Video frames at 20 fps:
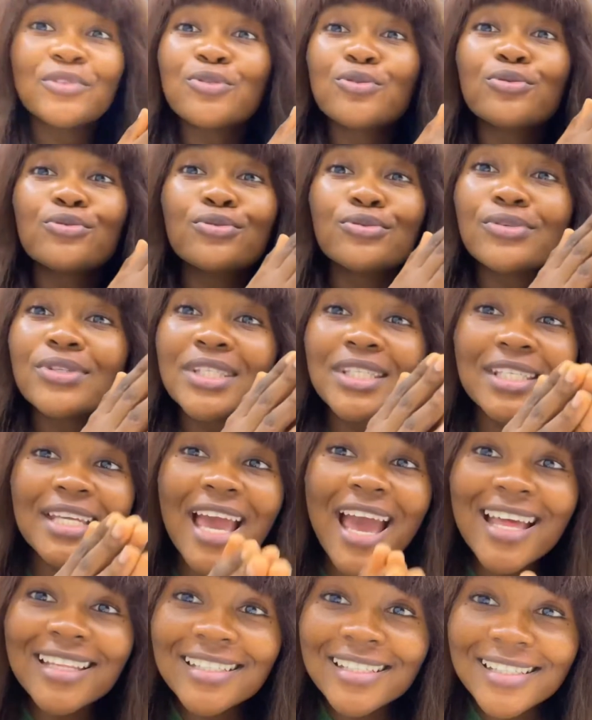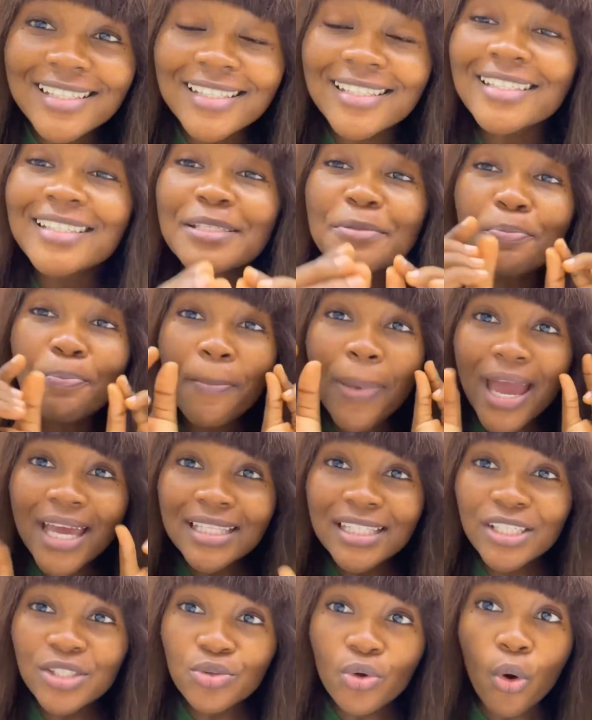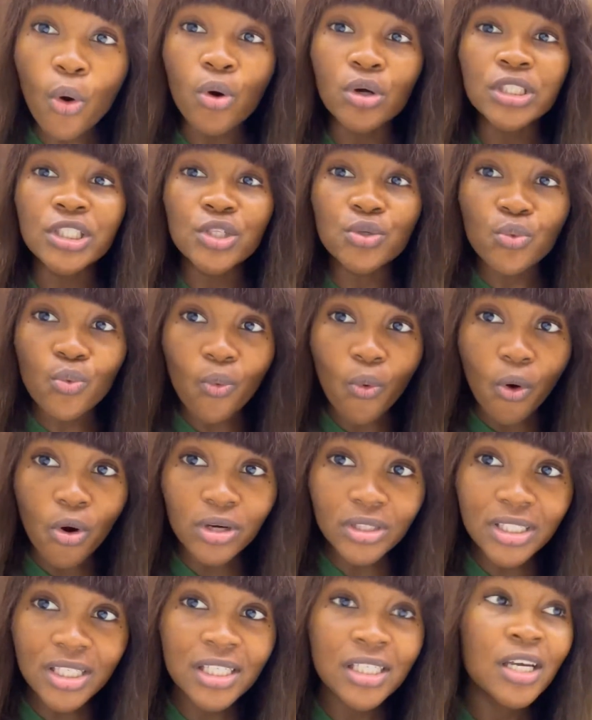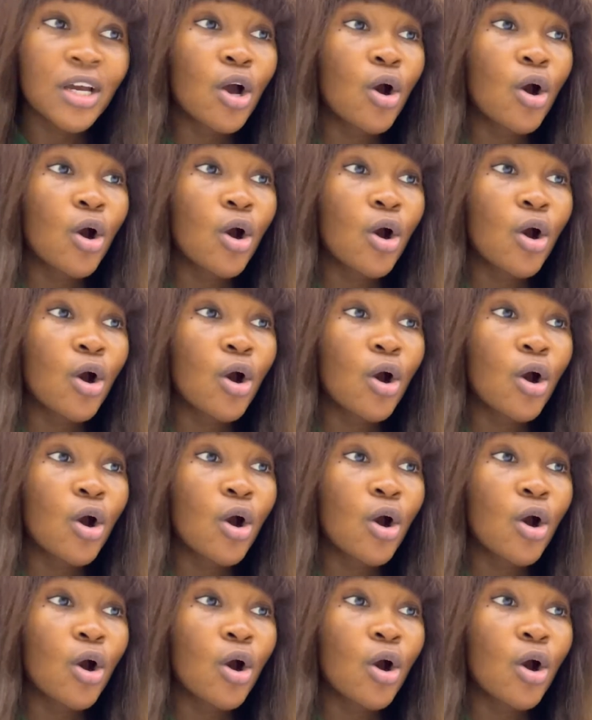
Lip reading: to use the editing, depending on the ward